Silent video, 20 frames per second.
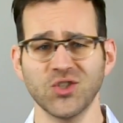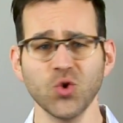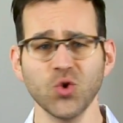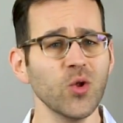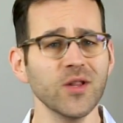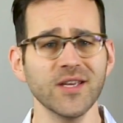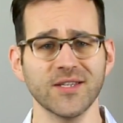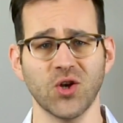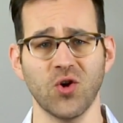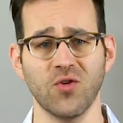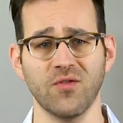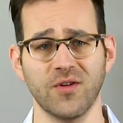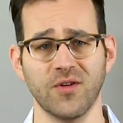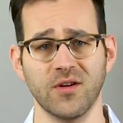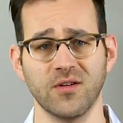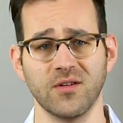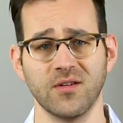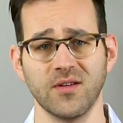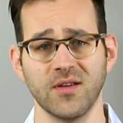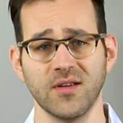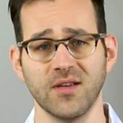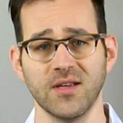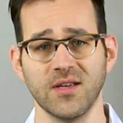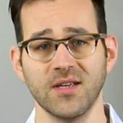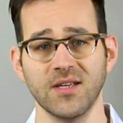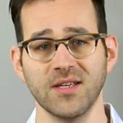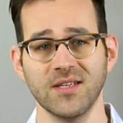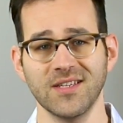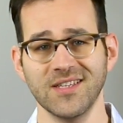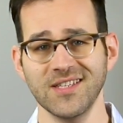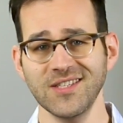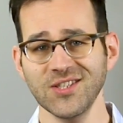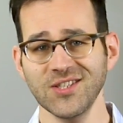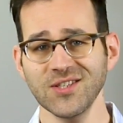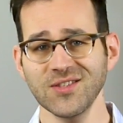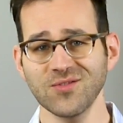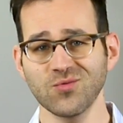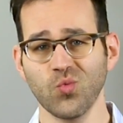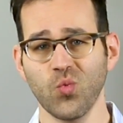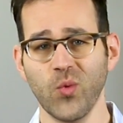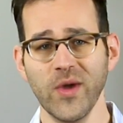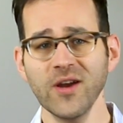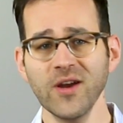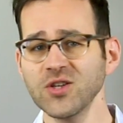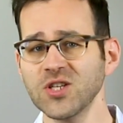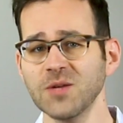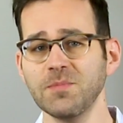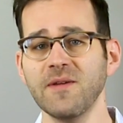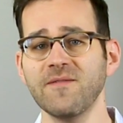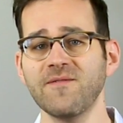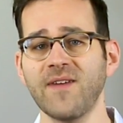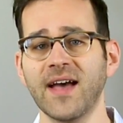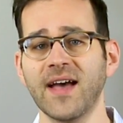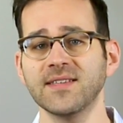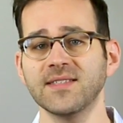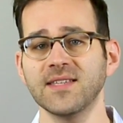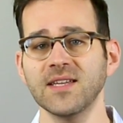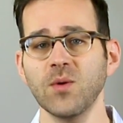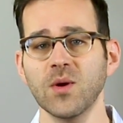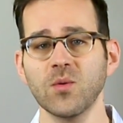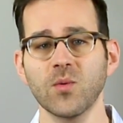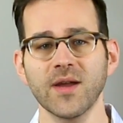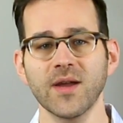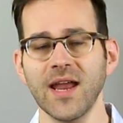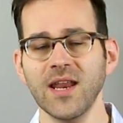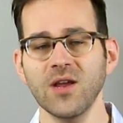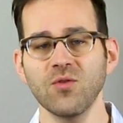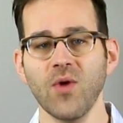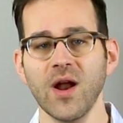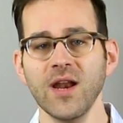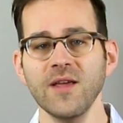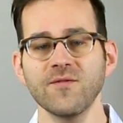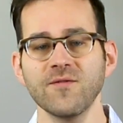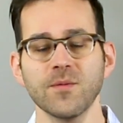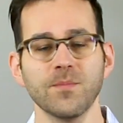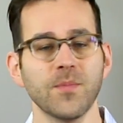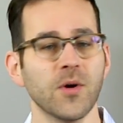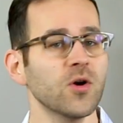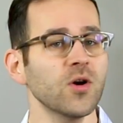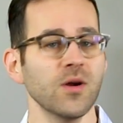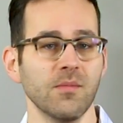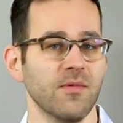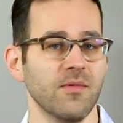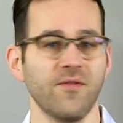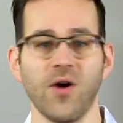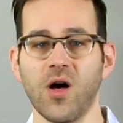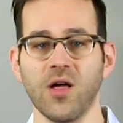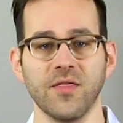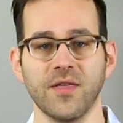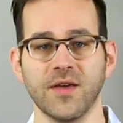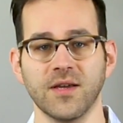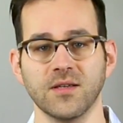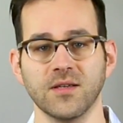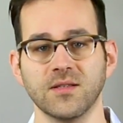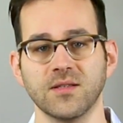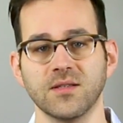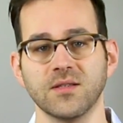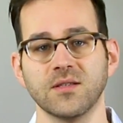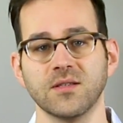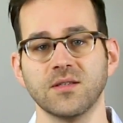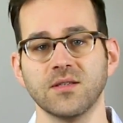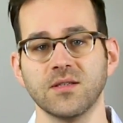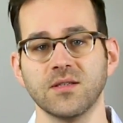shul is over. It's just weird to be fasting when we're getting ready for Purim, of all things.